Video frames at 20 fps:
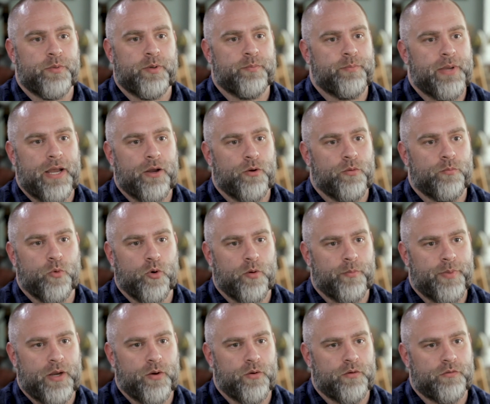been pow more
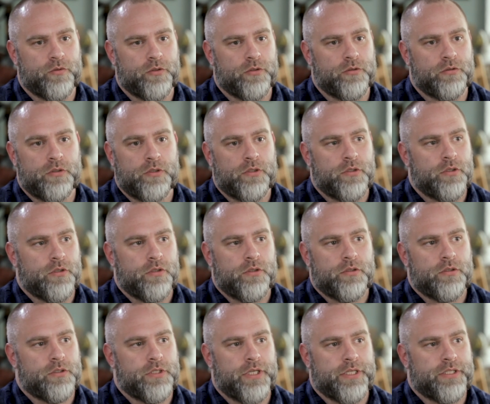powerful.
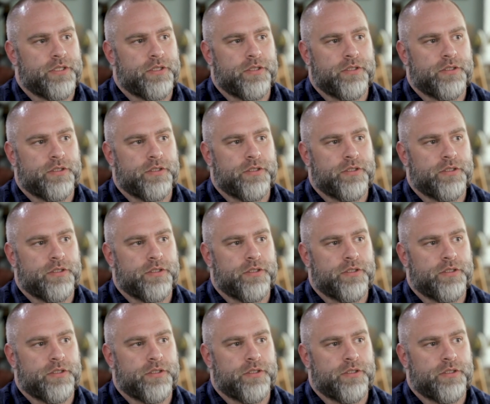Like,